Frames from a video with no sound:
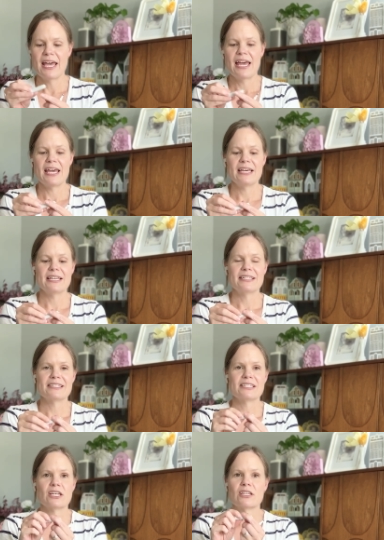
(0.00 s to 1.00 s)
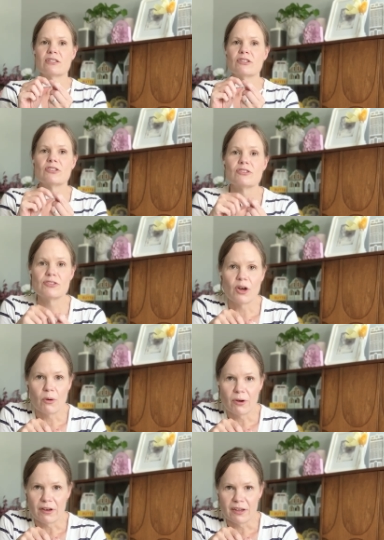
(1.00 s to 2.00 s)
is so
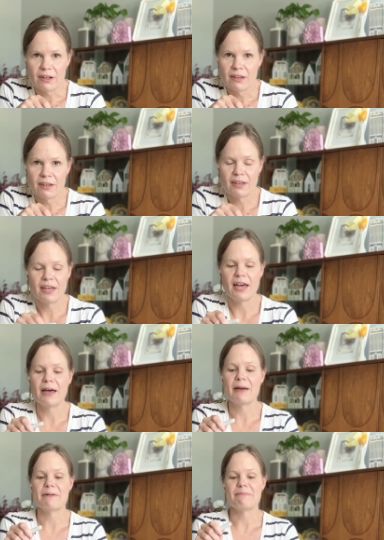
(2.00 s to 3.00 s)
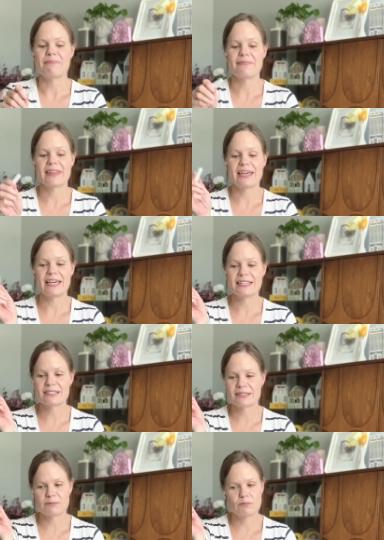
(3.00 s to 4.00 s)
good.
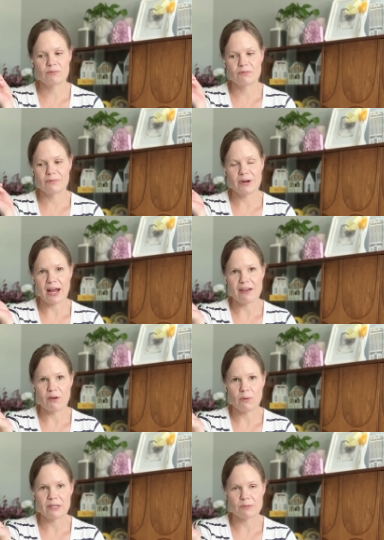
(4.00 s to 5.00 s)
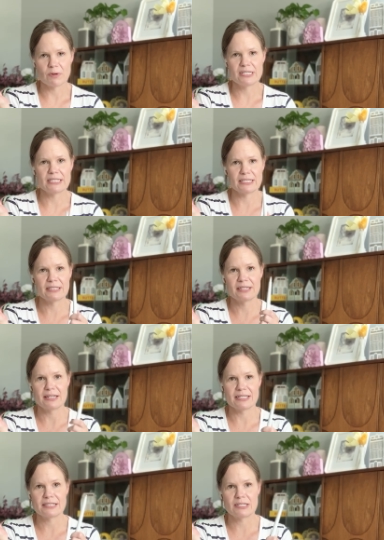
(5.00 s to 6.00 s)
It's what I've always wanted
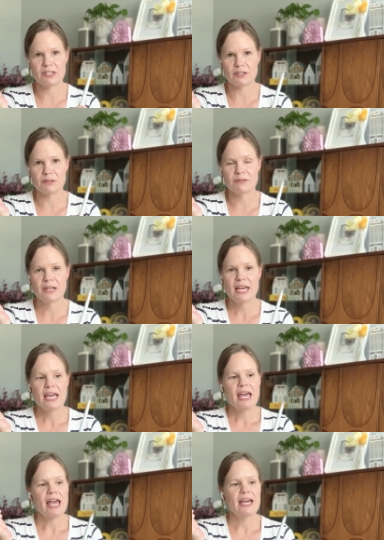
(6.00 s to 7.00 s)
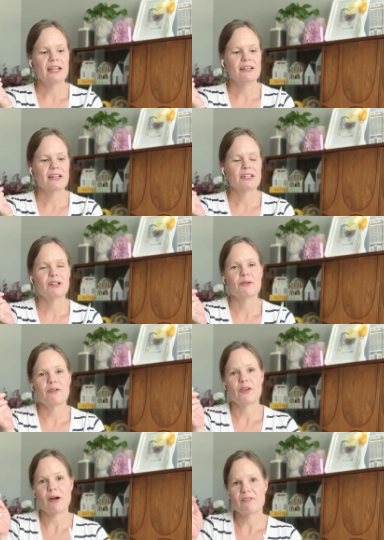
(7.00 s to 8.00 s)
this to do. And you know,
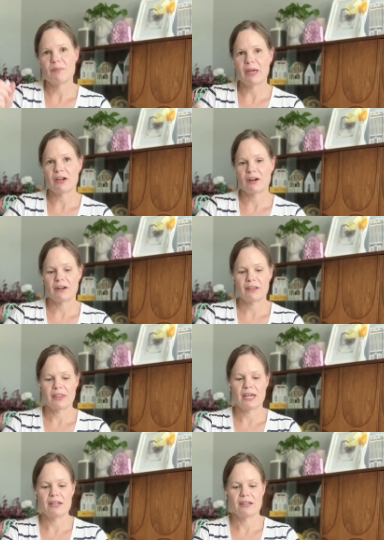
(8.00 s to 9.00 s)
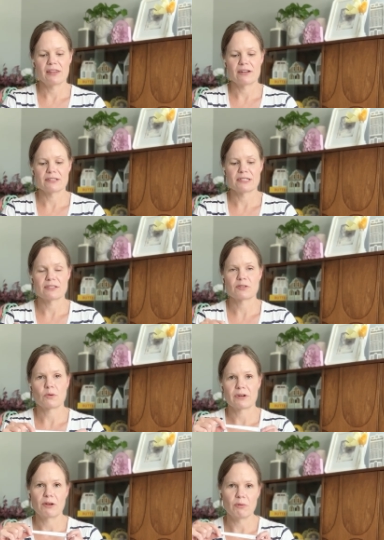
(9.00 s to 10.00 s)
if you have the Maker, then there's the
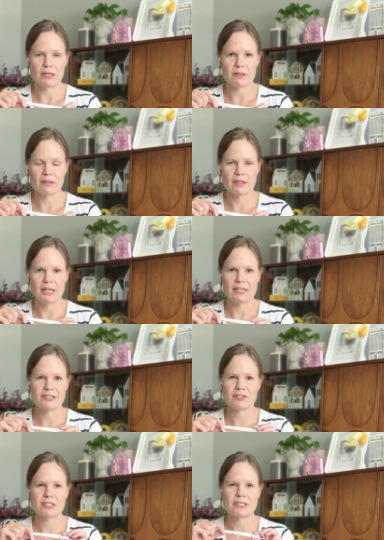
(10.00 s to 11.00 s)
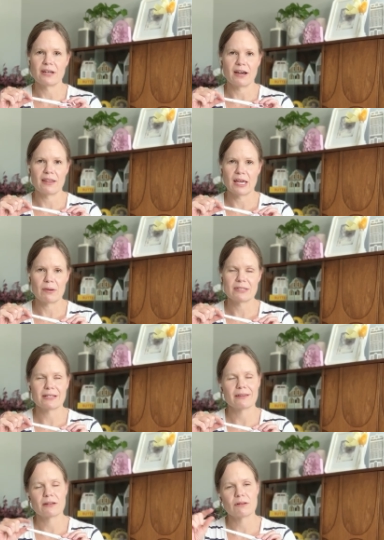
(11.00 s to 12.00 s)
scoring wheel, and it's just not that, it's a
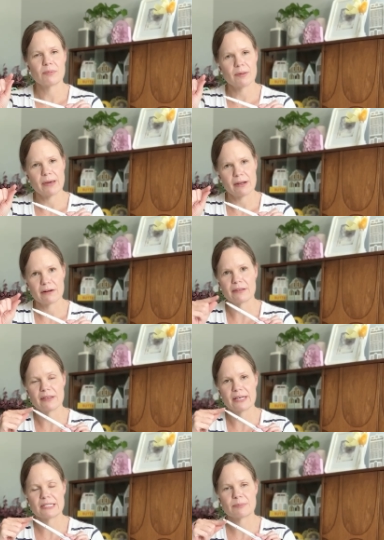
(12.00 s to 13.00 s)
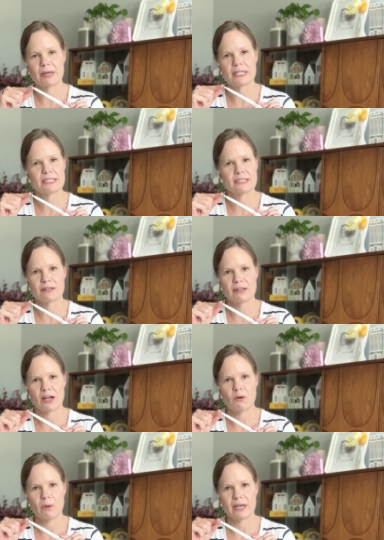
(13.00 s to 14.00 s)
little bit better than this, but it's still not
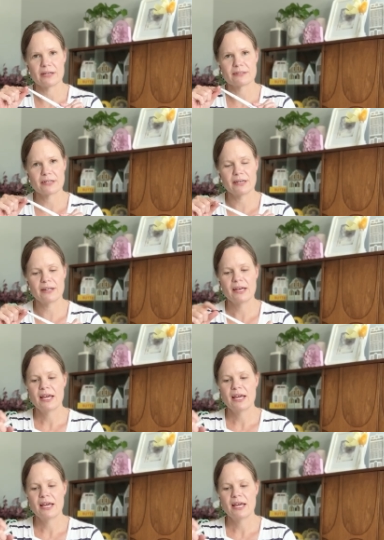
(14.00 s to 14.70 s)
quite as good.